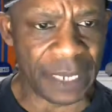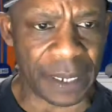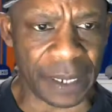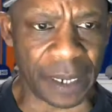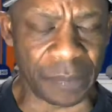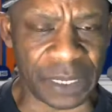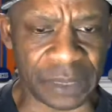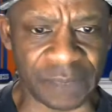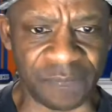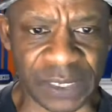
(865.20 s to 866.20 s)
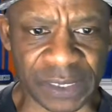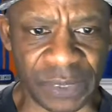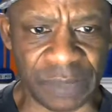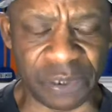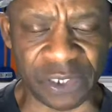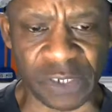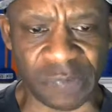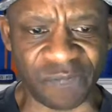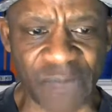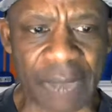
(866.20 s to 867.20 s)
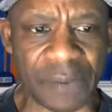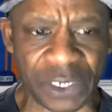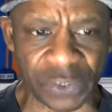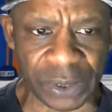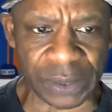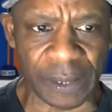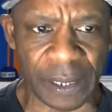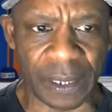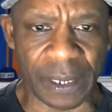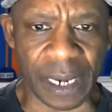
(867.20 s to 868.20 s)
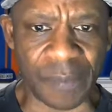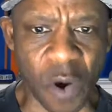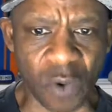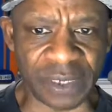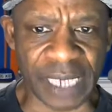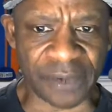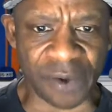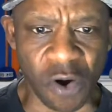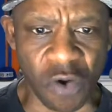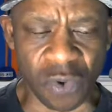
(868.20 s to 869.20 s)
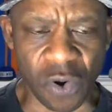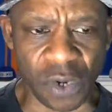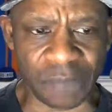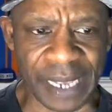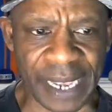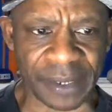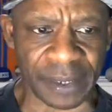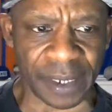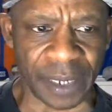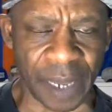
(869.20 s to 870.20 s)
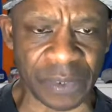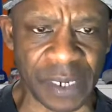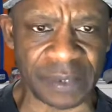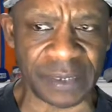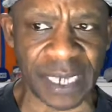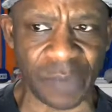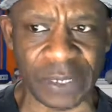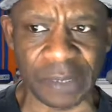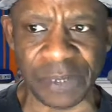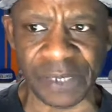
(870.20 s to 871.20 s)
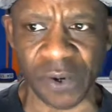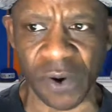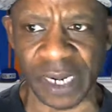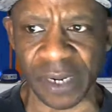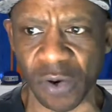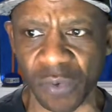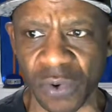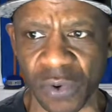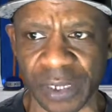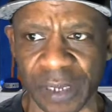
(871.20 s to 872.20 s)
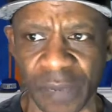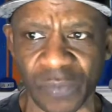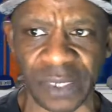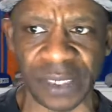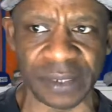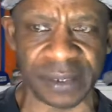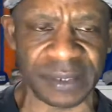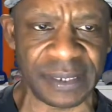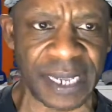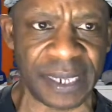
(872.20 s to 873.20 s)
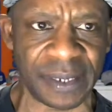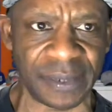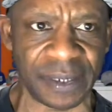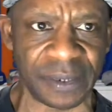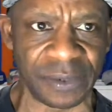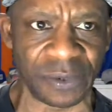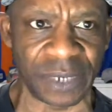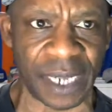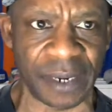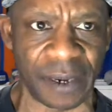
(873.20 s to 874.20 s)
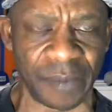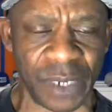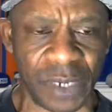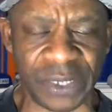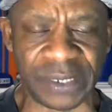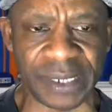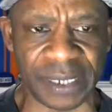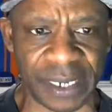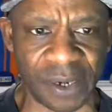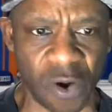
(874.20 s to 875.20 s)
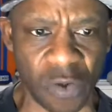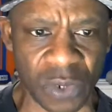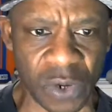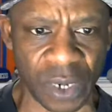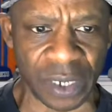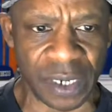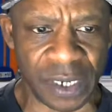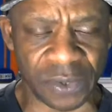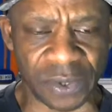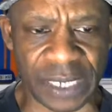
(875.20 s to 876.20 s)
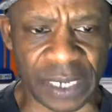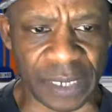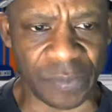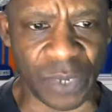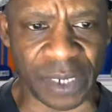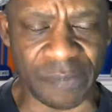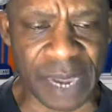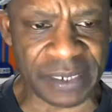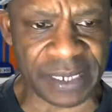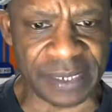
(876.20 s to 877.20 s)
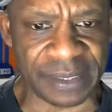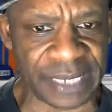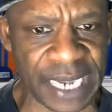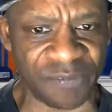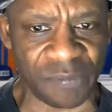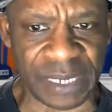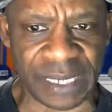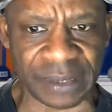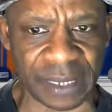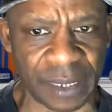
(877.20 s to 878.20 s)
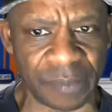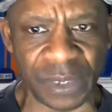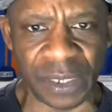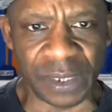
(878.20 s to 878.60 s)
and get this victory, put us over 500. I'm holding down the home court, man, and I'm good to see that we competing hard at home court. And I'm really good to see that, that we taking care of the home court. So yeah, that one of the major keys to the game for me is you